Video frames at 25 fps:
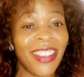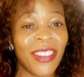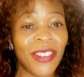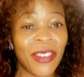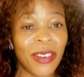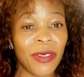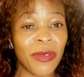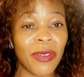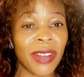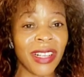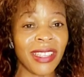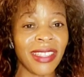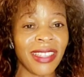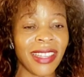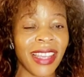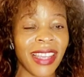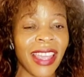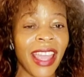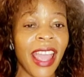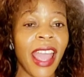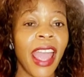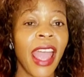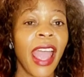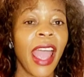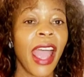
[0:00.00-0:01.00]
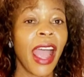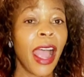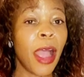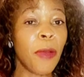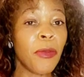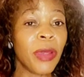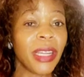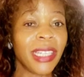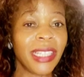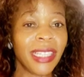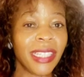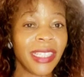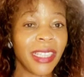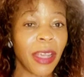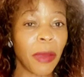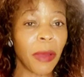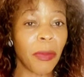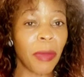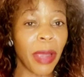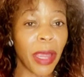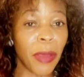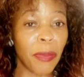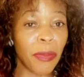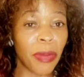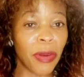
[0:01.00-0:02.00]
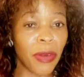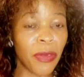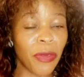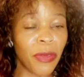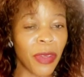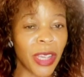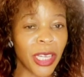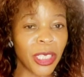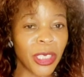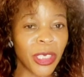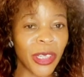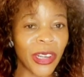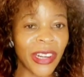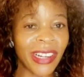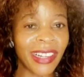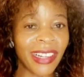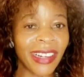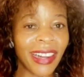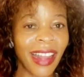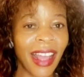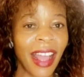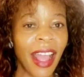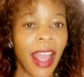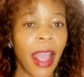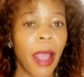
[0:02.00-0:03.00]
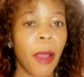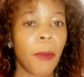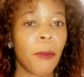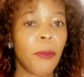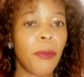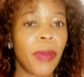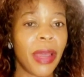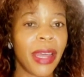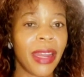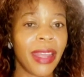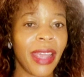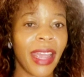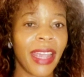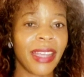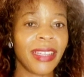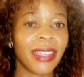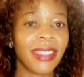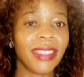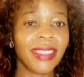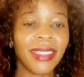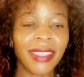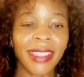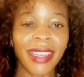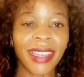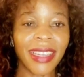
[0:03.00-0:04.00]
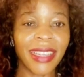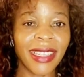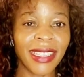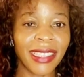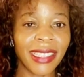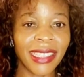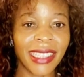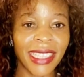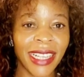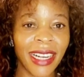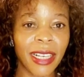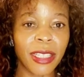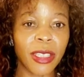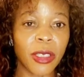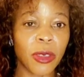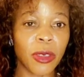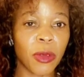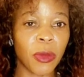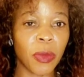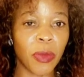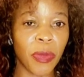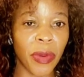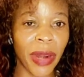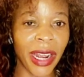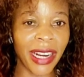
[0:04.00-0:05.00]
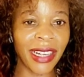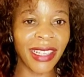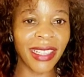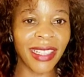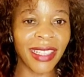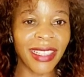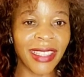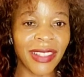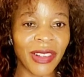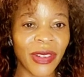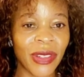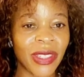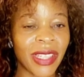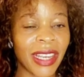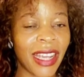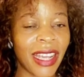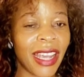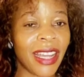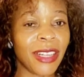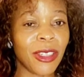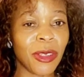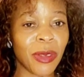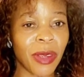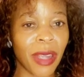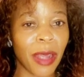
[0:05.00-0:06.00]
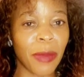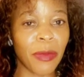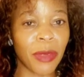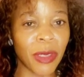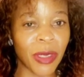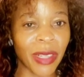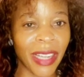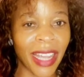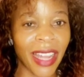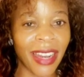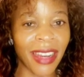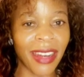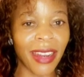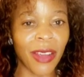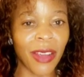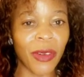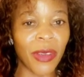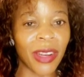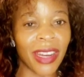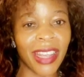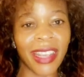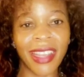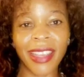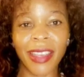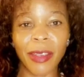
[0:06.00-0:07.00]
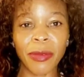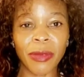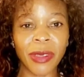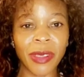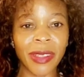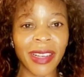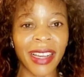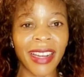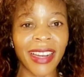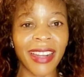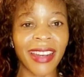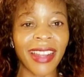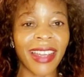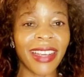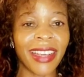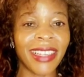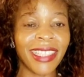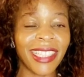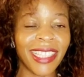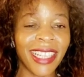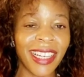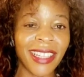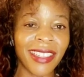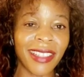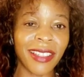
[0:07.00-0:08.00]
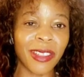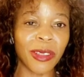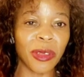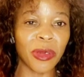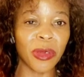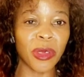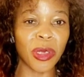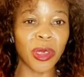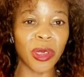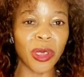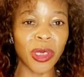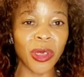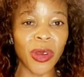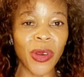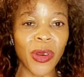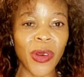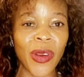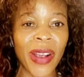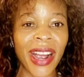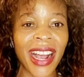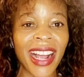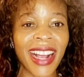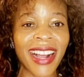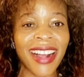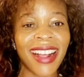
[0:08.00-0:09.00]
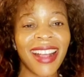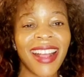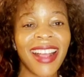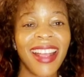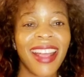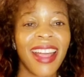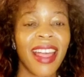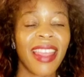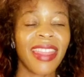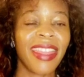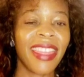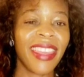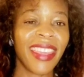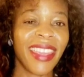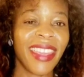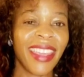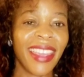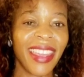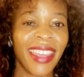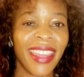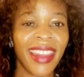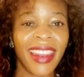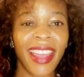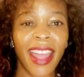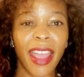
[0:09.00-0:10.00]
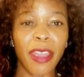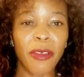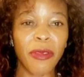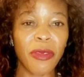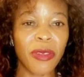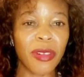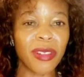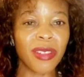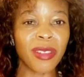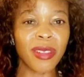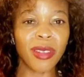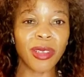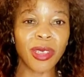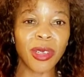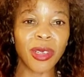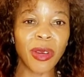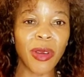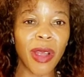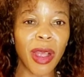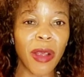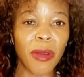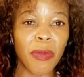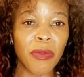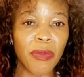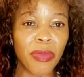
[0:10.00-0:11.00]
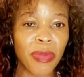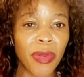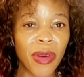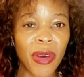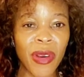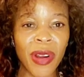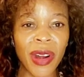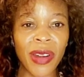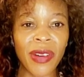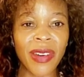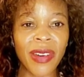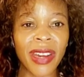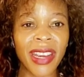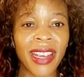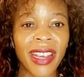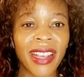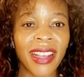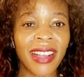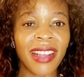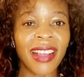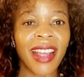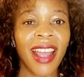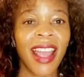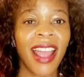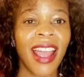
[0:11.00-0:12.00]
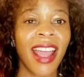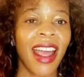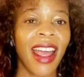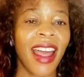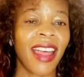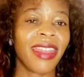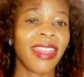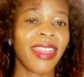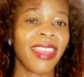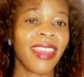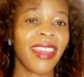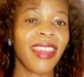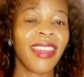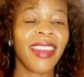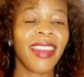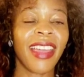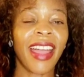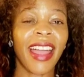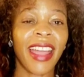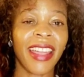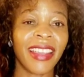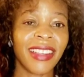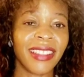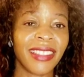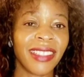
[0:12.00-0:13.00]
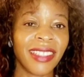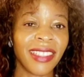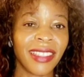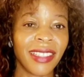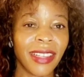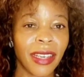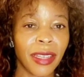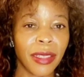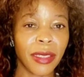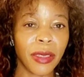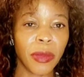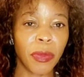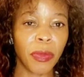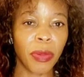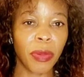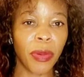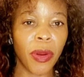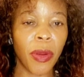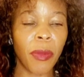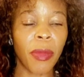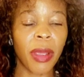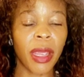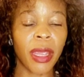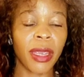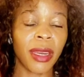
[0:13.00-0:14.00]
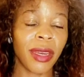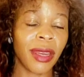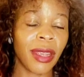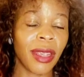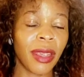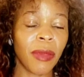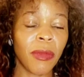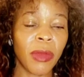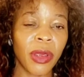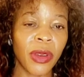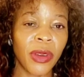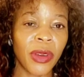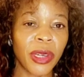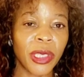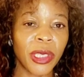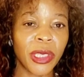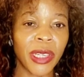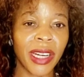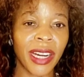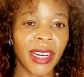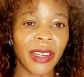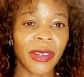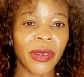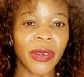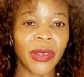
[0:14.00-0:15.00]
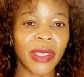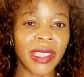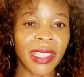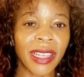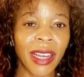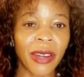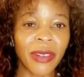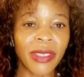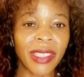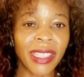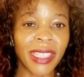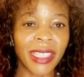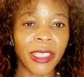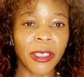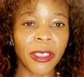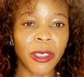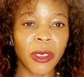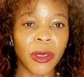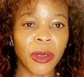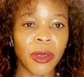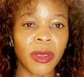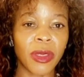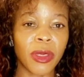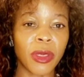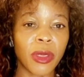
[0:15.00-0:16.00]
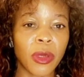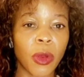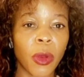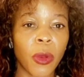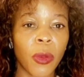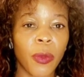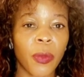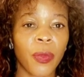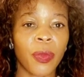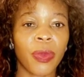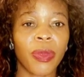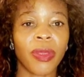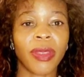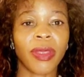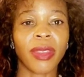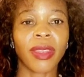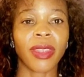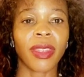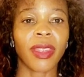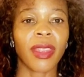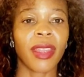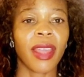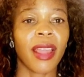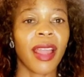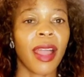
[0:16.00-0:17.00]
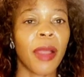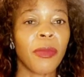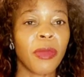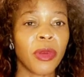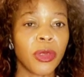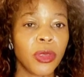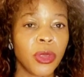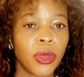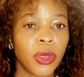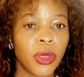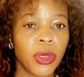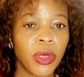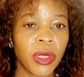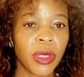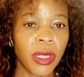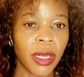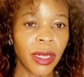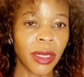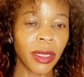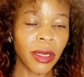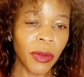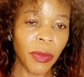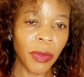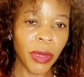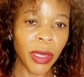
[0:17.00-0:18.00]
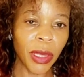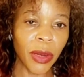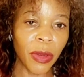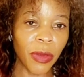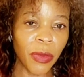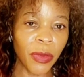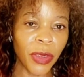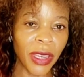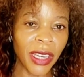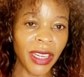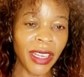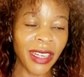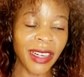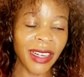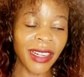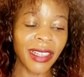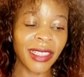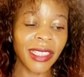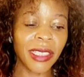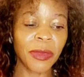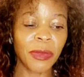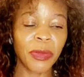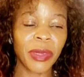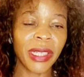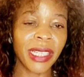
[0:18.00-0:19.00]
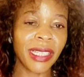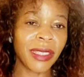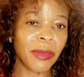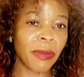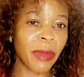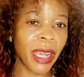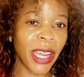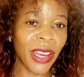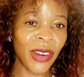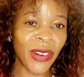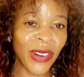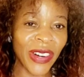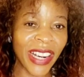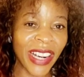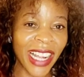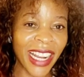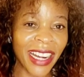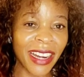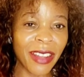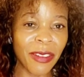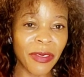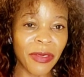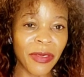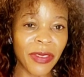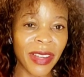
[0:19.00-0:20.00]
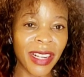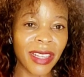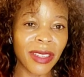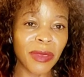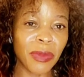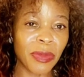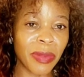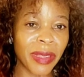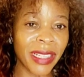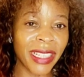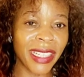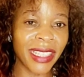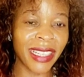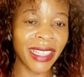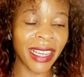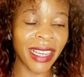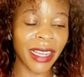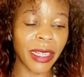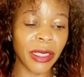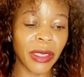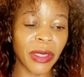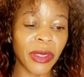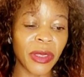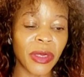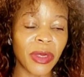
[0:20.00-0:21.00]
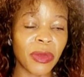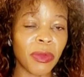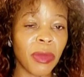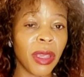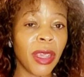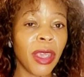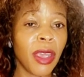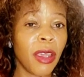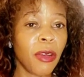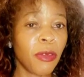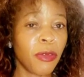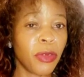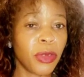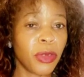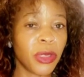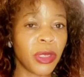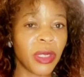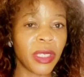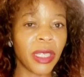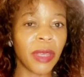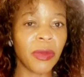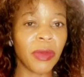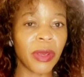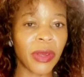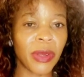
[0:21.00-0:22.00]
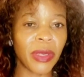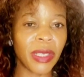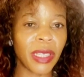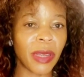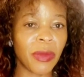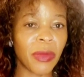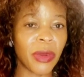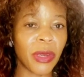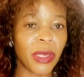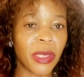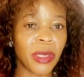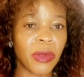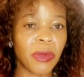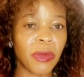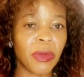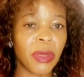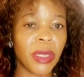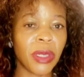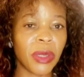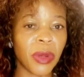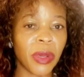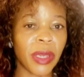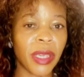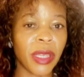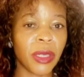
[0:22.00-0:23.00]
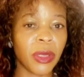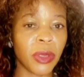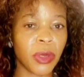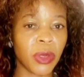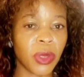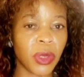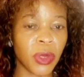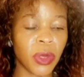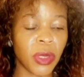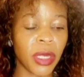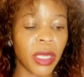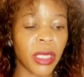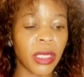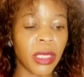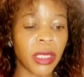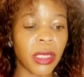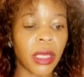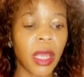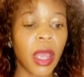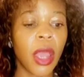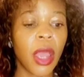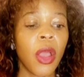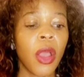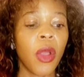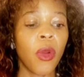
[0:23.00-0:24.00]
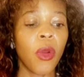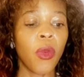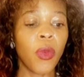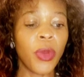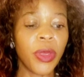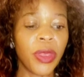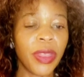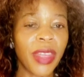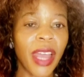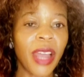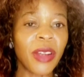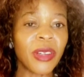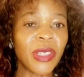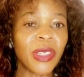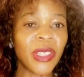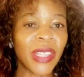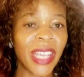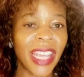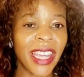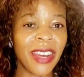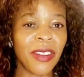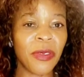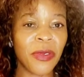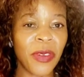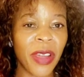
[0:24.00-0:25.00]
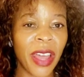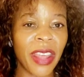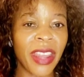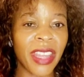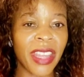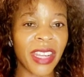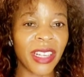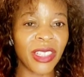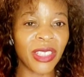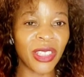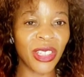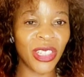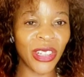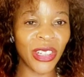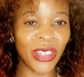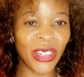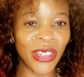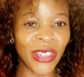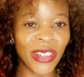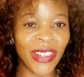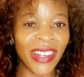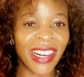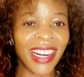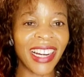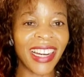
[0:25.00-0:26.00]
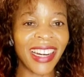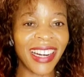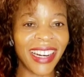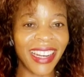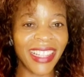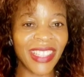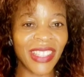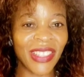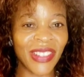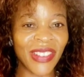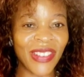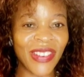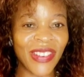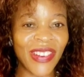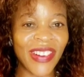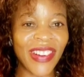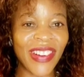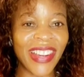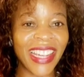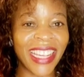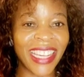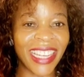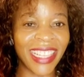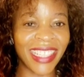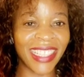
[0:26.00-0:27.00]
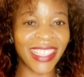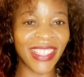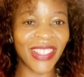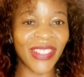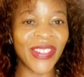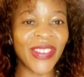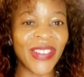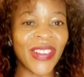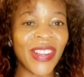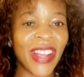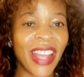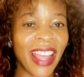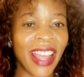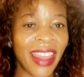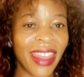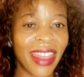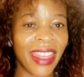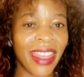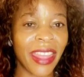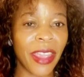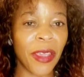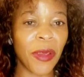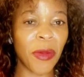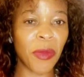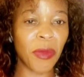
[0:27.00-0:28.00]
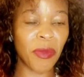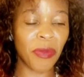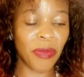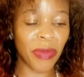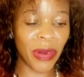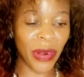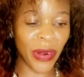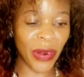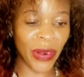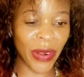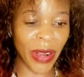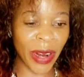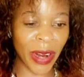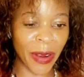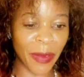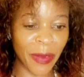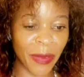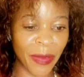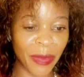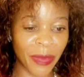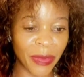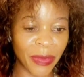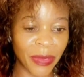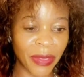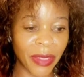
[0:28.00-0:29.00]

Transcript: University. I'm a teacher by profession, but I didn't get a chance to practice because I had to come to Canada. When I came to Canada, I changed to social work. Then I found social work boring. Then I did a diploma in immigration and consultation. So I'm going to use a little bit of English. Please, my Uganda fans, please excuse me for today because I'm going to be talking to students. Without any further ado, let's go into the program.